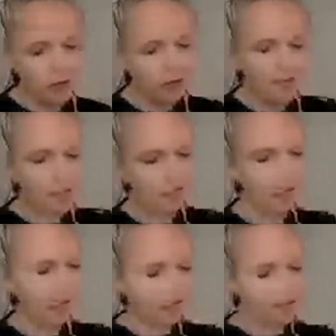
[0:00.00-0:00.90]

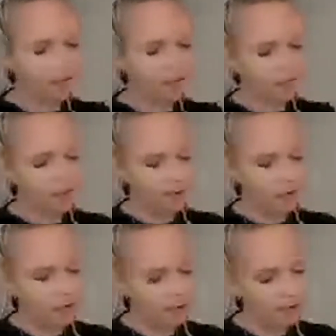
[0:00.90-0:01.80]
Actually, I think I'm
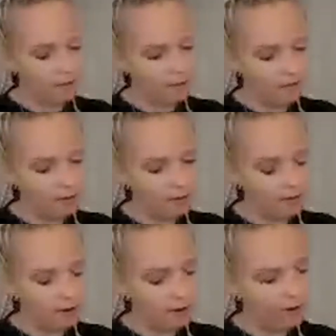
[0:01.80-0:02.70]
gonna
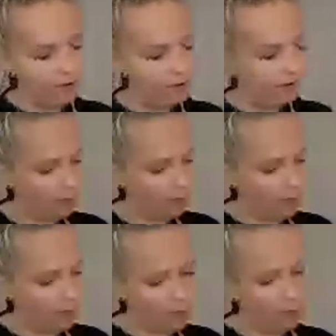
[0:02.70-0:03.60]
cut off the
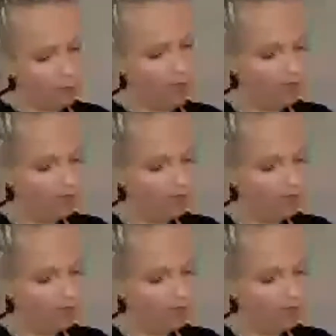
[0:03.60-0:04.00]
black part as